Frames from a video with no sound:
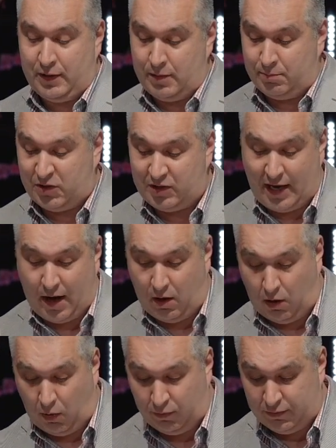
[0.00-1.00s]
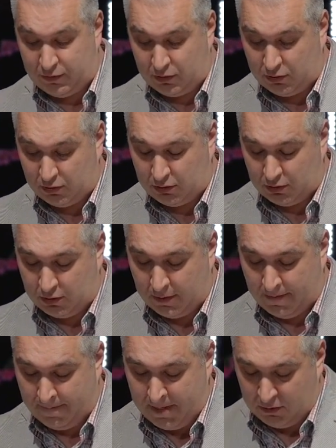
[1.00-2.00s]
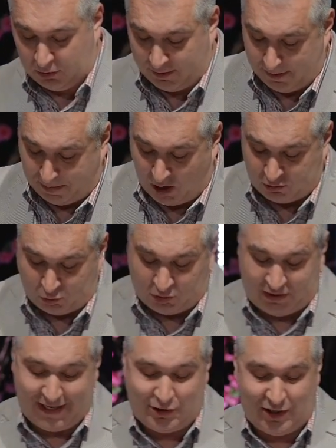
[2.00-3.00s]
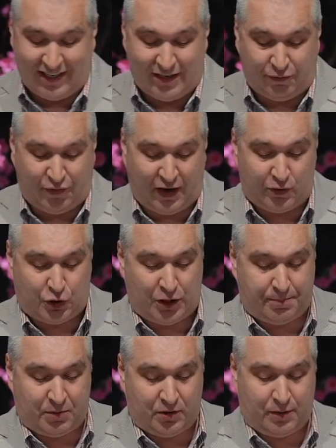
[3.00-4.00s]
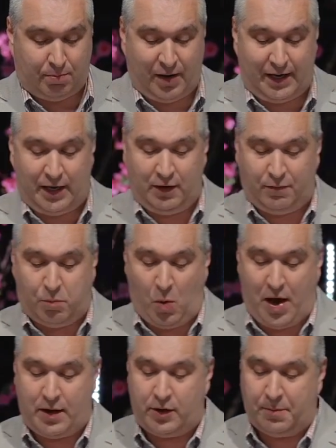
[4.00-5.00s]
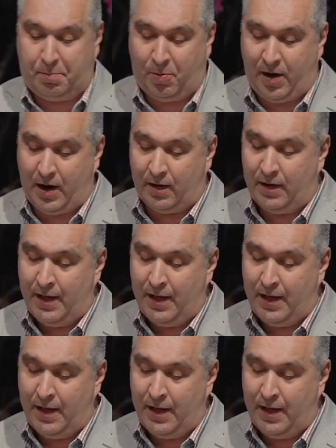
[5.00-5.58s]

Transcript: themselves to the apostles' teaching and to fellowship and to the breaking of bread and to prayer.